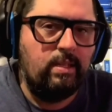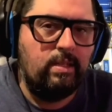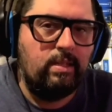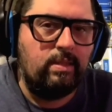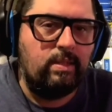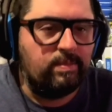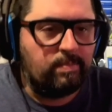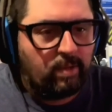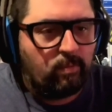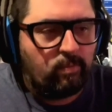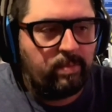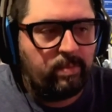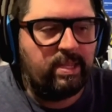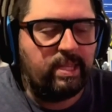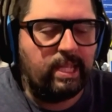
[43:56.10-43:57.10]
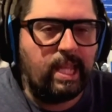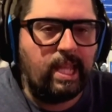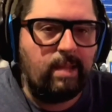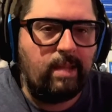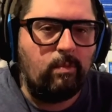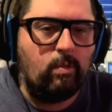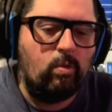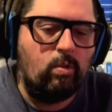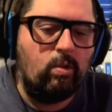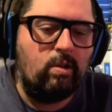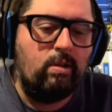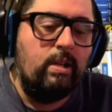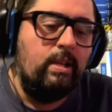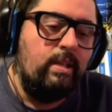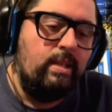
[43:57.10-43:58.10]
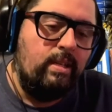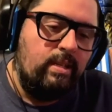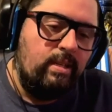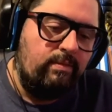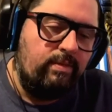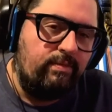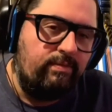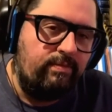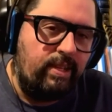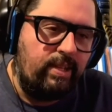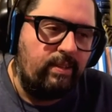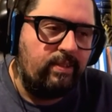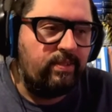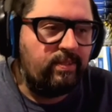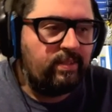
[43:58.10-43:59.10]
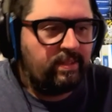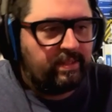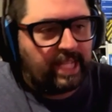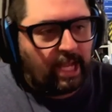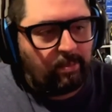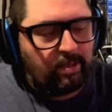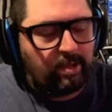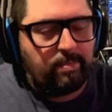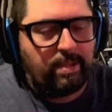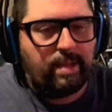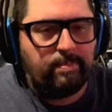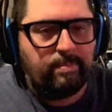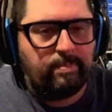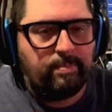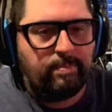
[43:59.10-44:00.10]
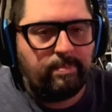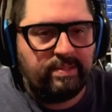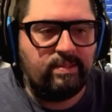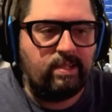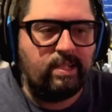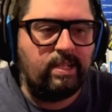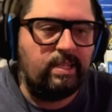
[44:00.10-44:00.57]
This might win me the game. Or if it fails, now I'm in a bad position, right?